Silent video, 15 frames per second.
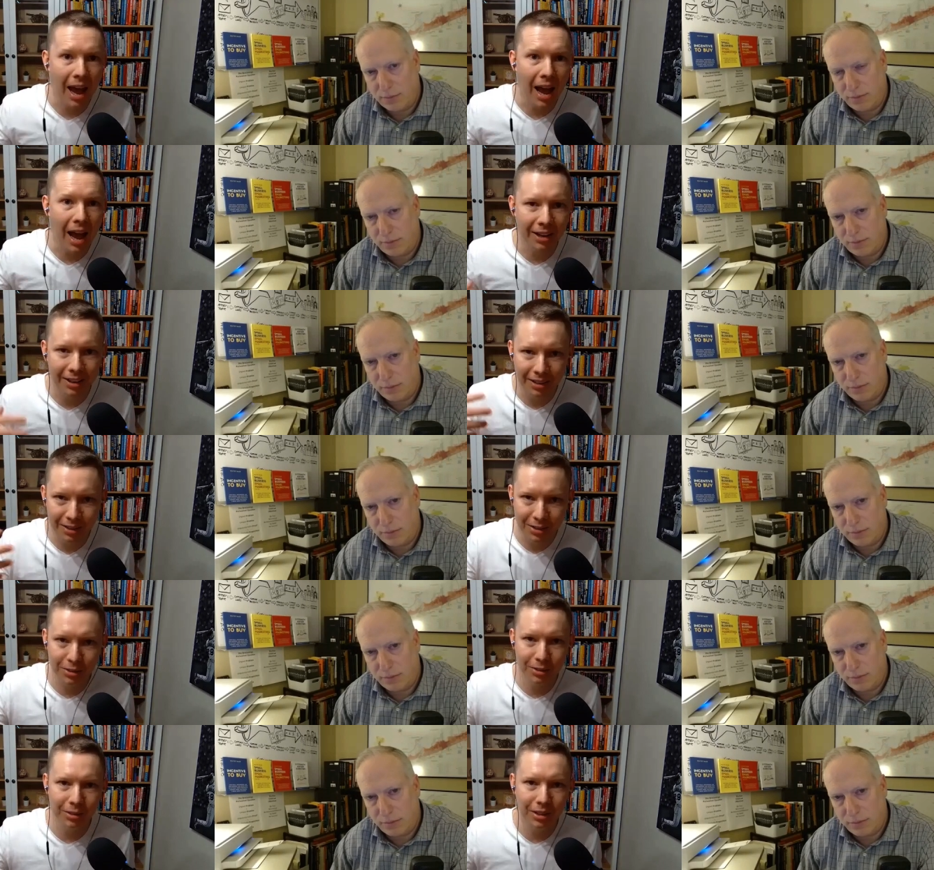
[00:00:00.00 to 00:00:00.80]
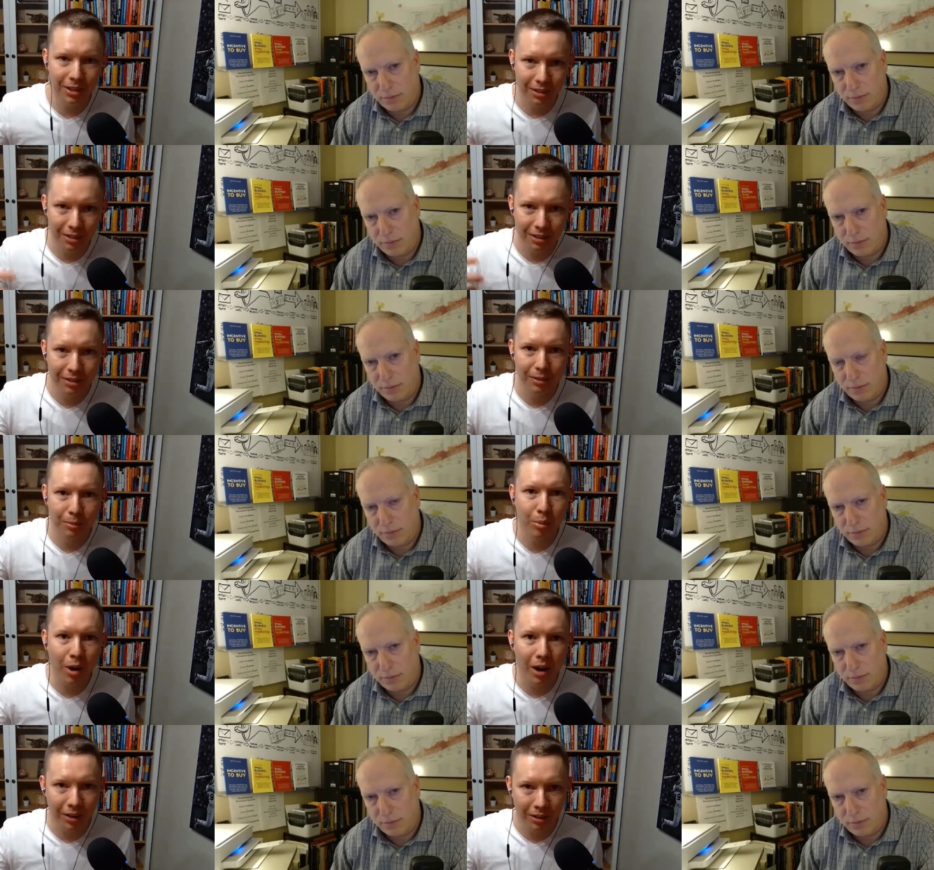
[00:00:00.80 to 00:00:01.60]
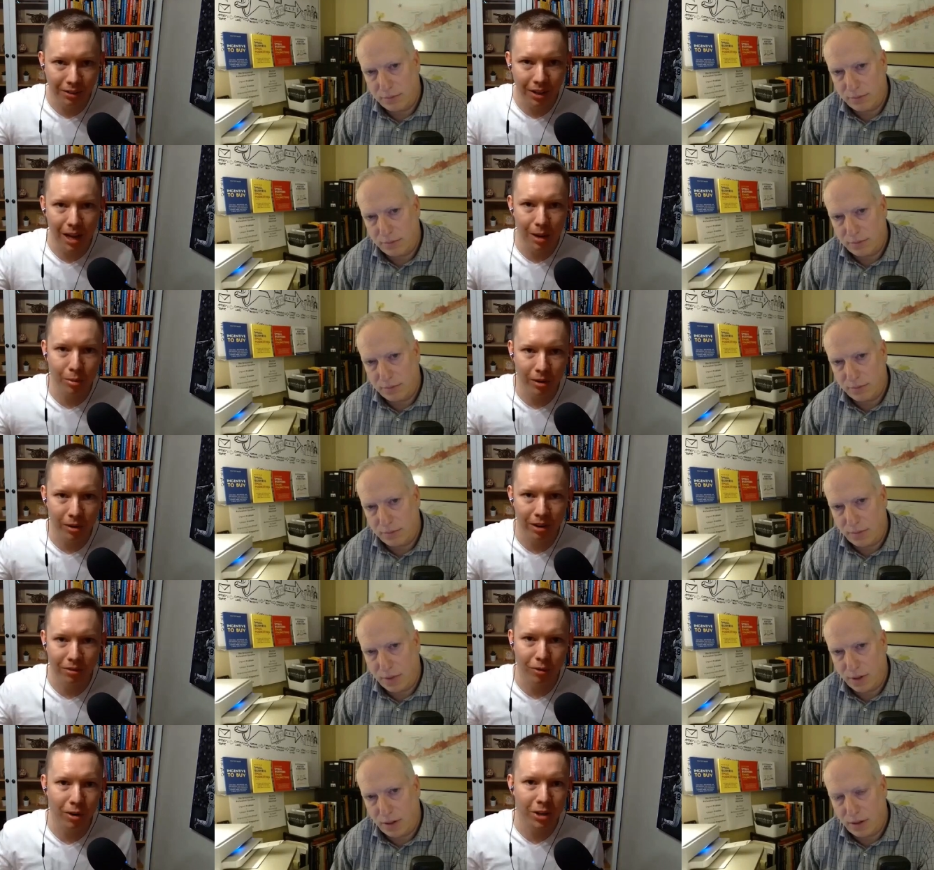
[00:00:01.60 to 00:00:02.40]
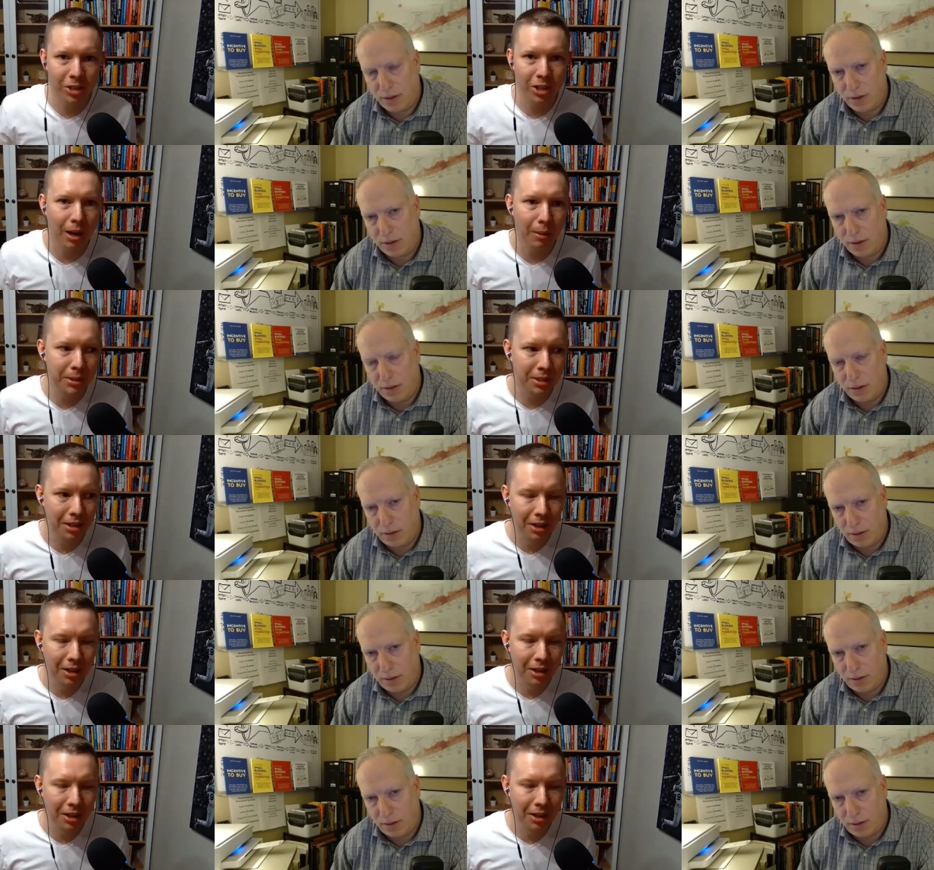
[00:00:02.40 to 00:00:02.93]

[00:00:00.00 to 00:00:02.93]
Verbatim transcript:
Speaker 1: adding to the product library of workshops.